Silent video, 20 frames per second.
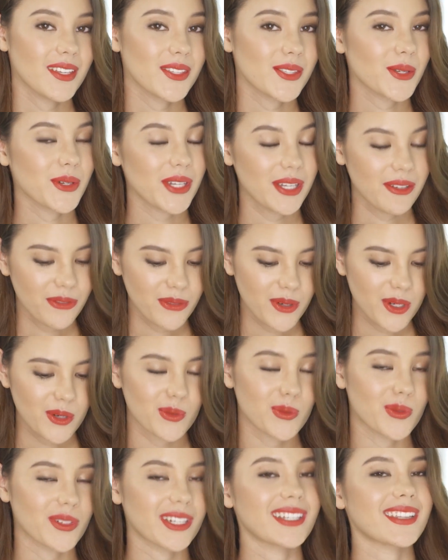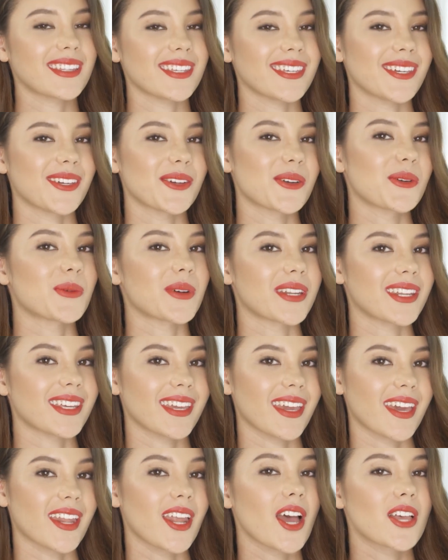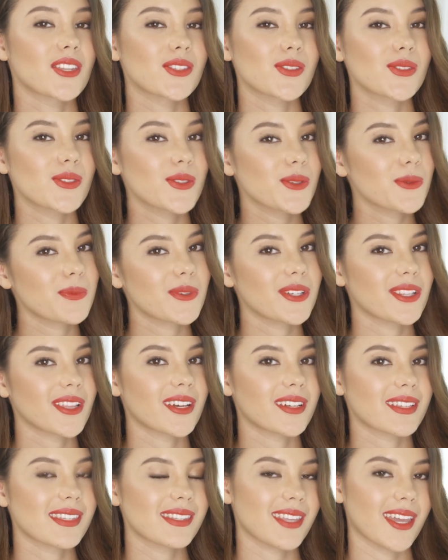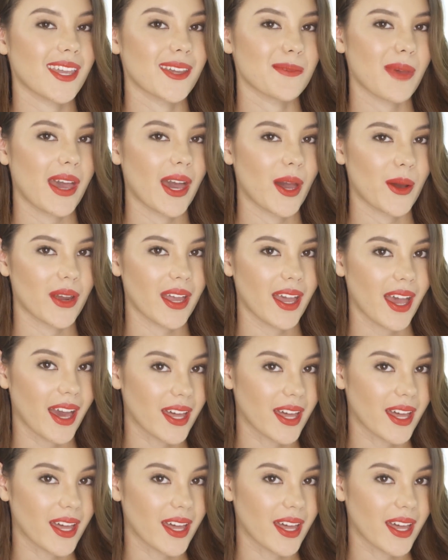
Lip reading: So if we really wanna get super long staying power